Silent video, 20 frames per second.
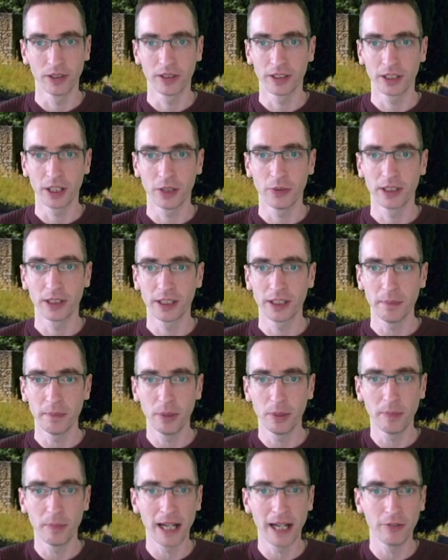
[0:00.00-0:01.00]
So
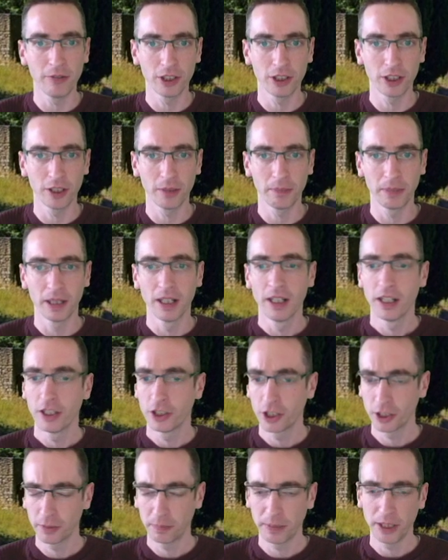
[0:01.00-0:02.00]
simple bounce up,
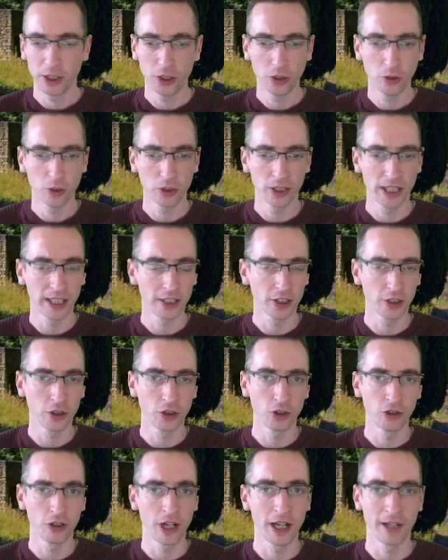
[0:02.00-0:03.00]
just be sure to hit a
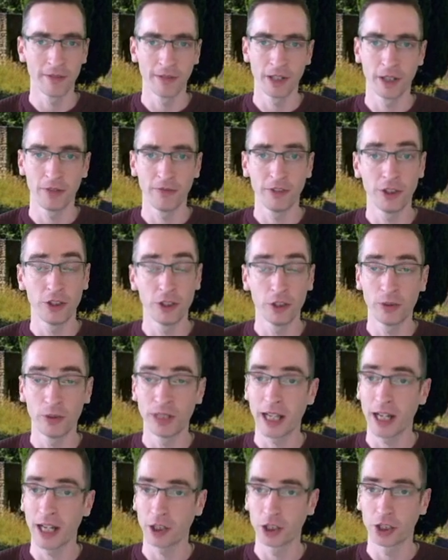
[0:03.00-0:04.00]
good drive though. If you do
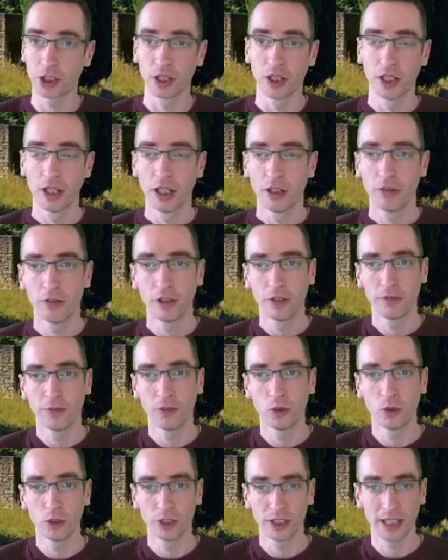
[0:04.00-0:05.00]
catch rough
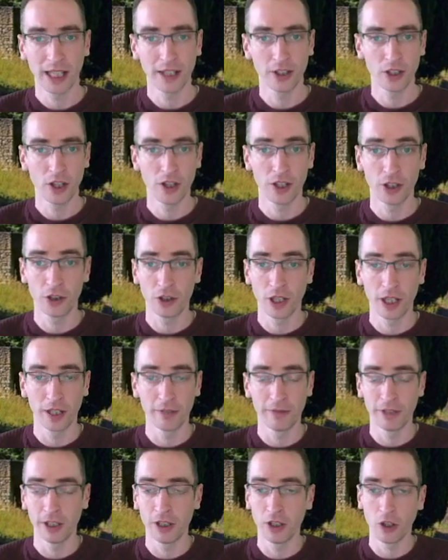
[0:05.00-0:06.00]
or sand on the
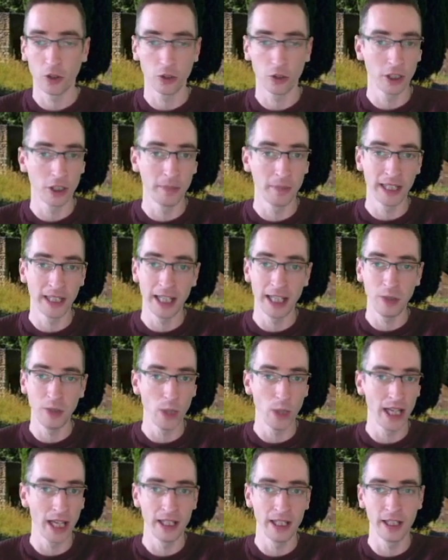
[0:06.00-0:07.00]
drive, you're not going to be
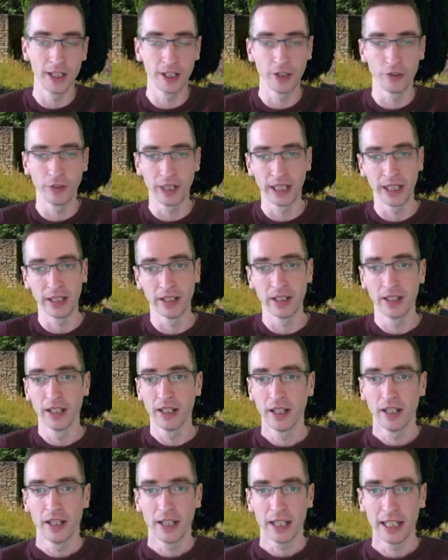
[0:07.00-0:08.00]
anywhere near the green
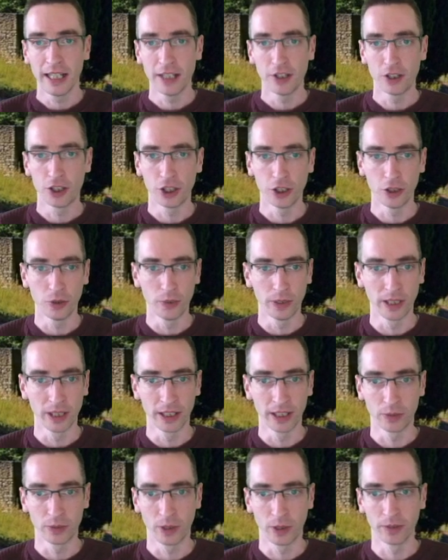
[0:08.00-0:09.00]
in 2 with
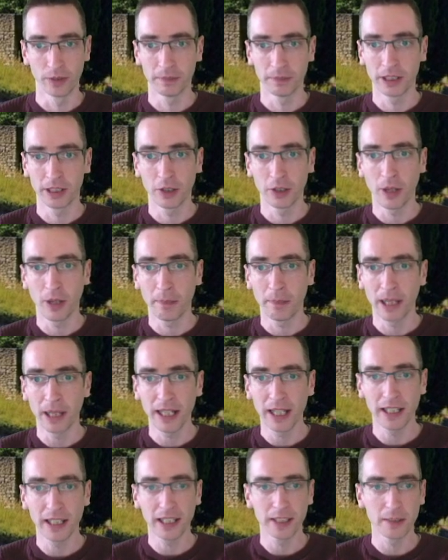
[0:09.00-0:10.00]
this one. So I'm
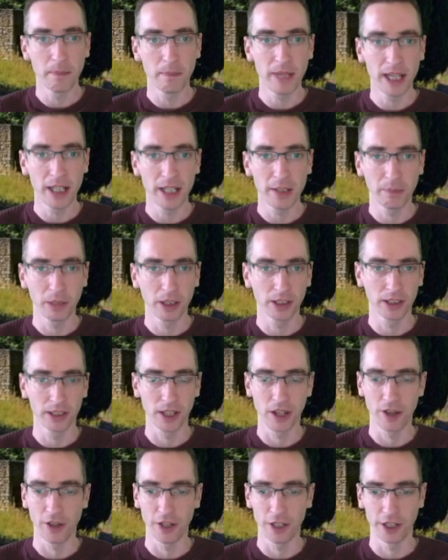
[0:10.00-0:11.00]
playing this mid plus
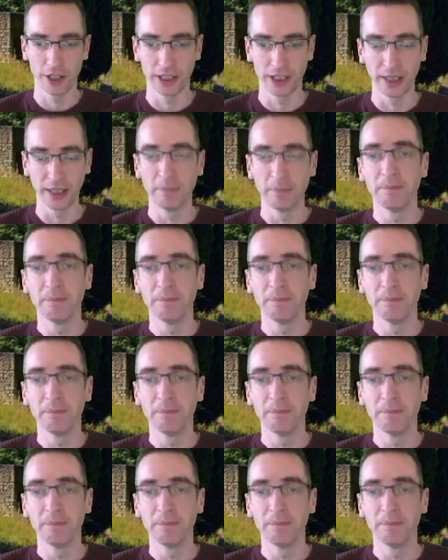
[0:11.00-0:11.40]
30.